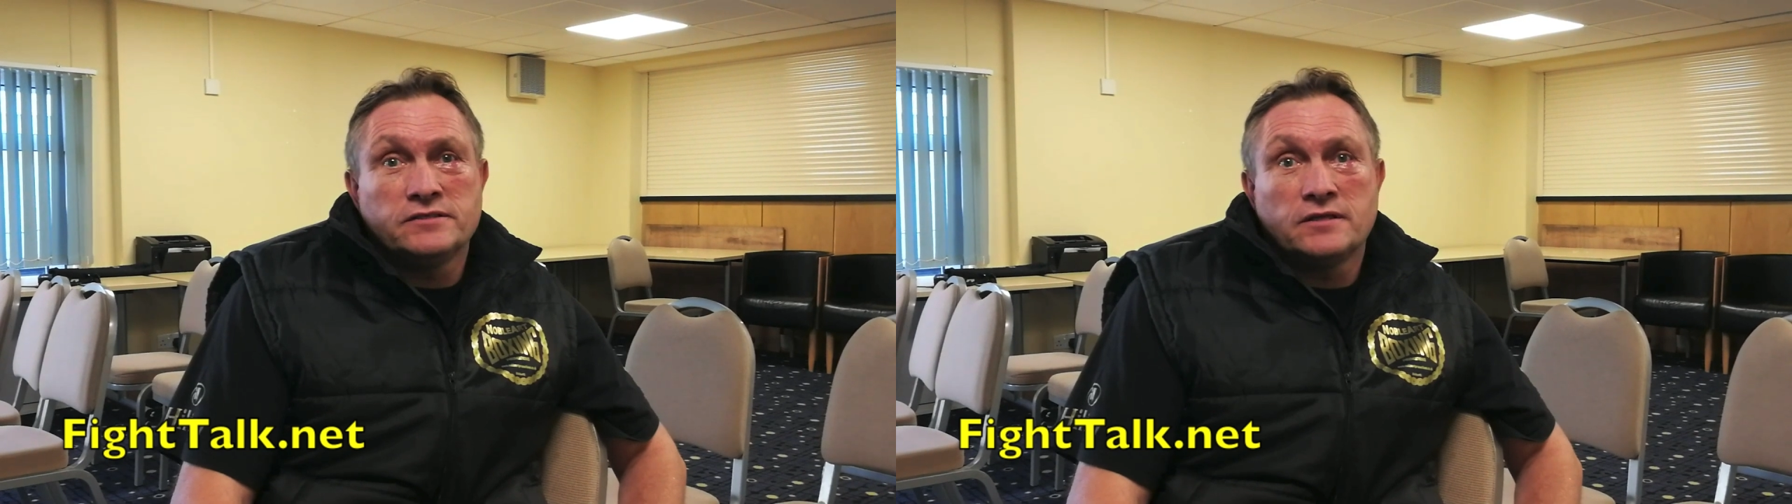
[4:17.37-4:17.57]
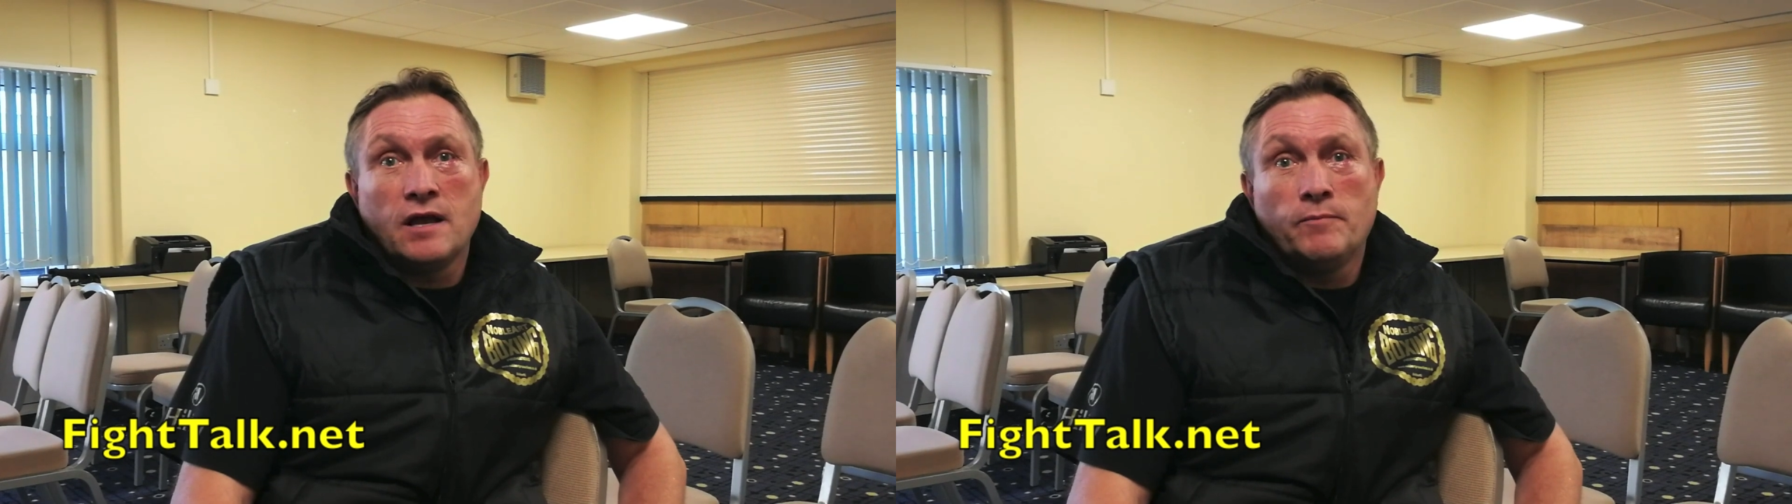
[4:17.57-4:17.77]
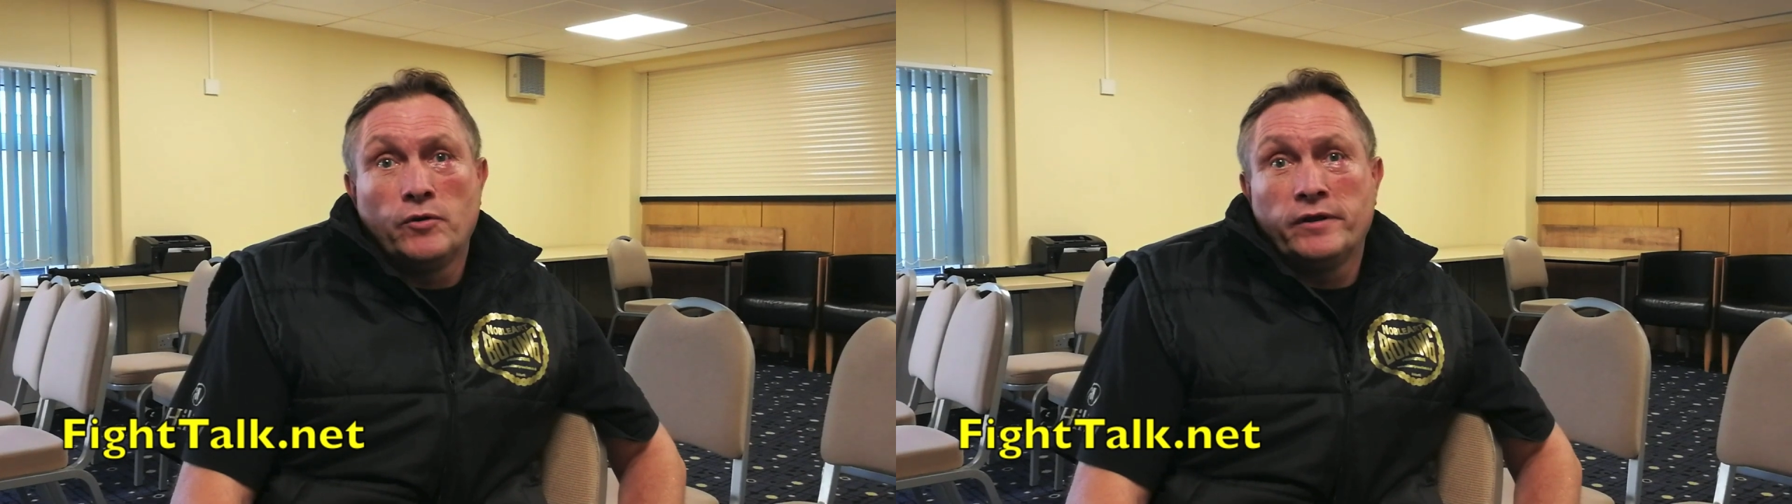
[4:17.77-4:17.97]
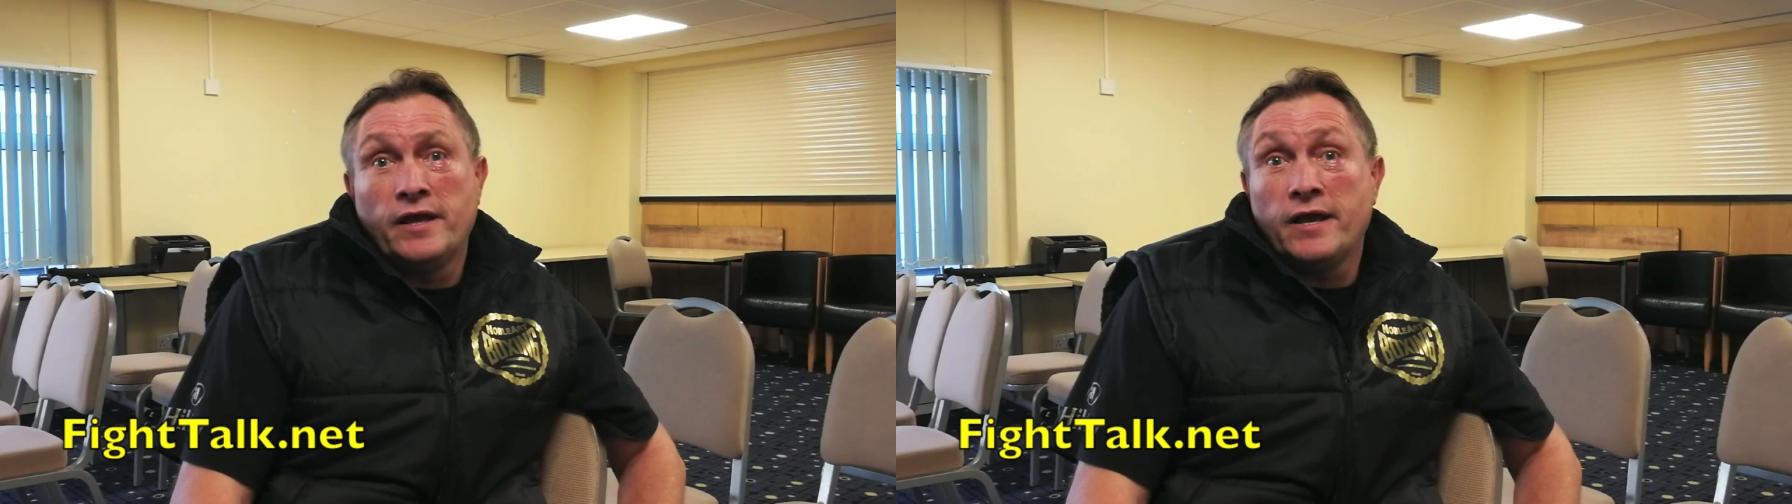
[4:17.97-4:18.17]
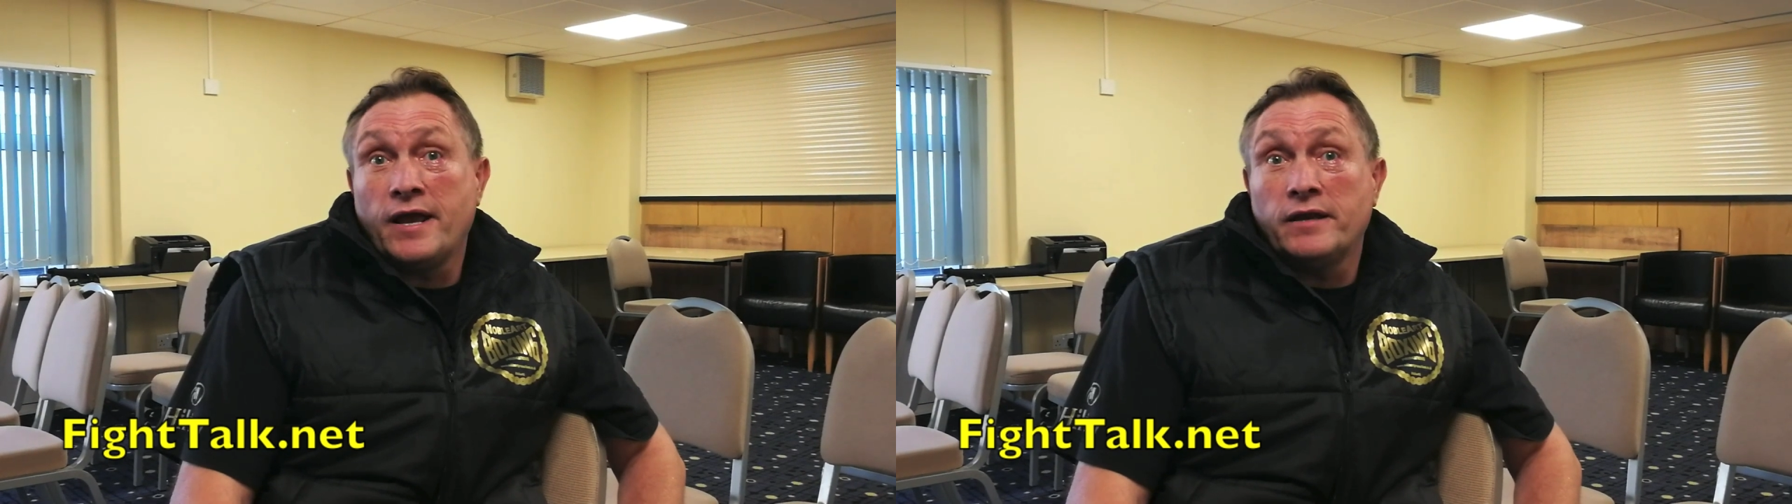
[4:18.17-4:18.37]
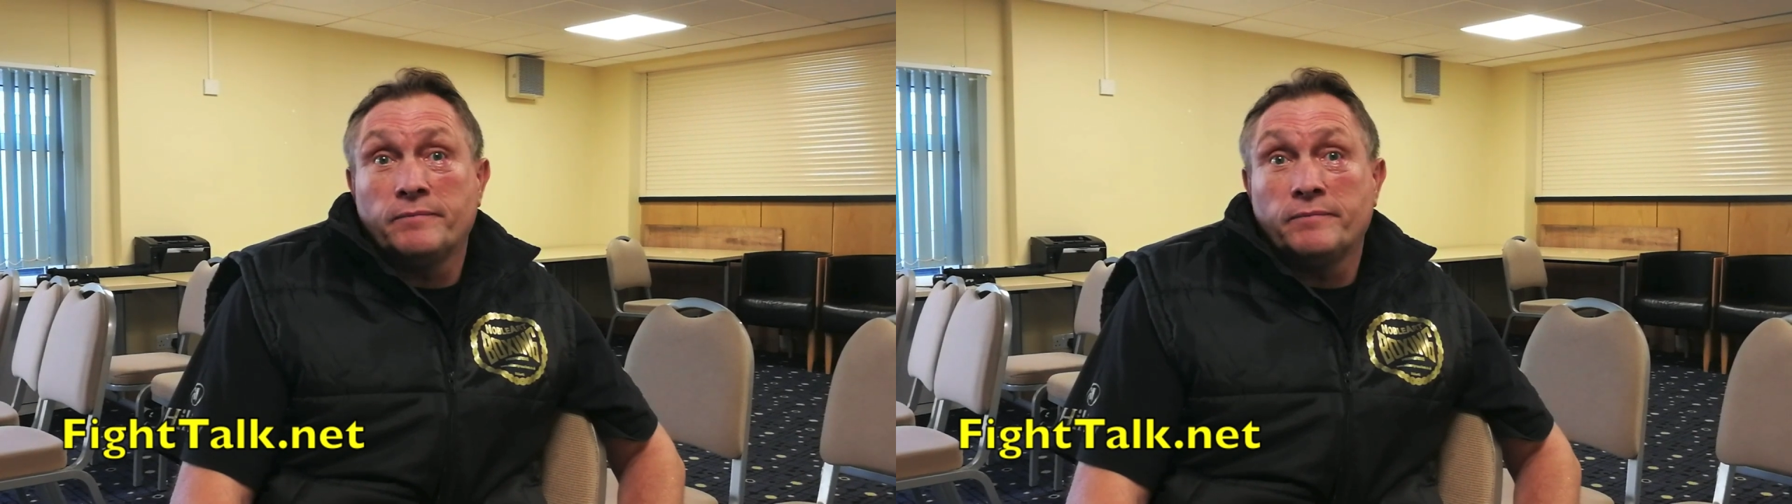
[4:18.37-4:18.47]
has come on again.